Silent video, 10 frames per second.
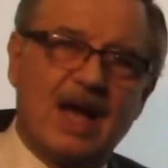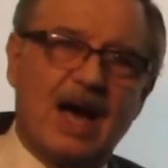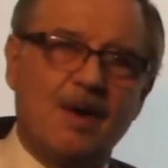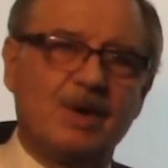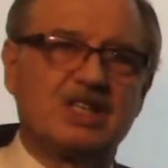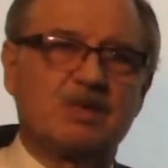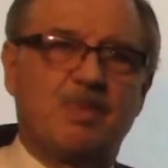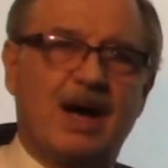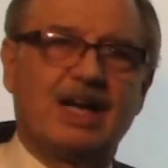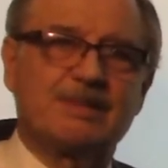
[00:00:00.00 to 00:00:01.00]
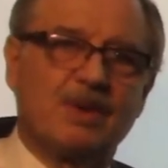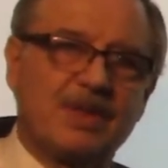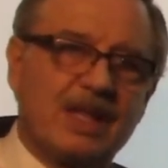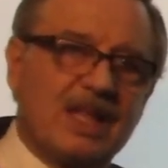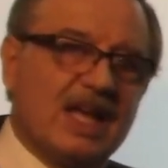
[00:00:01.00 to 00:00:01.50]
How is this possible
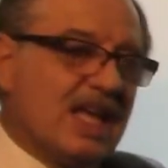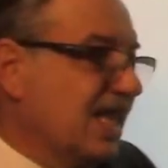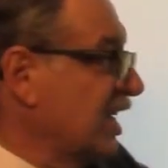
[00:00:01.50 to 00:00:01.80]
that this